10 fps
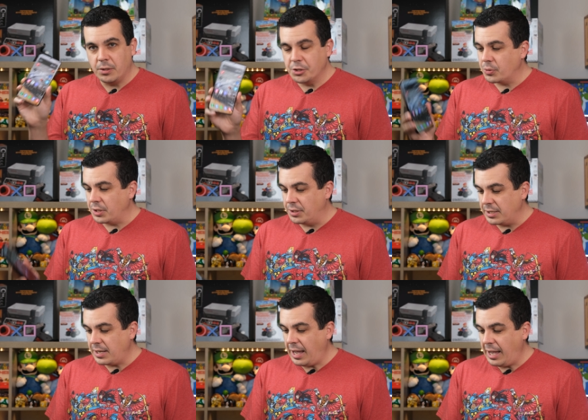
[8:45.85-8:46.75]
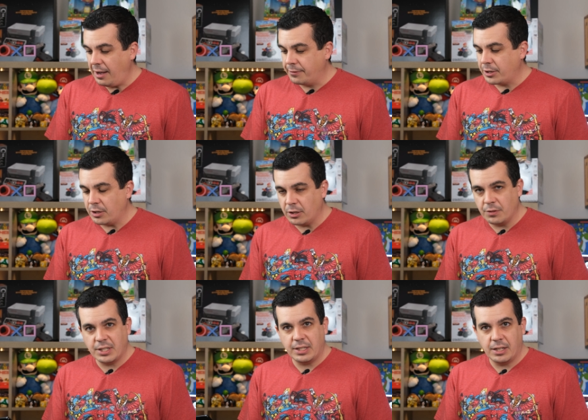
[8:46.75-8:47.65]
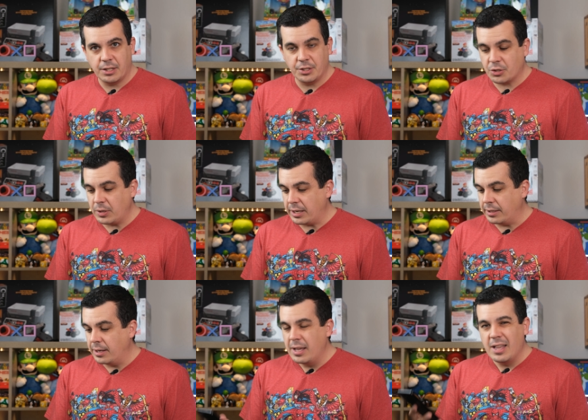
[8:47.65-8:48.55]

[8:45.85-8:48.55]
Ultra does have curves at the end of the screen,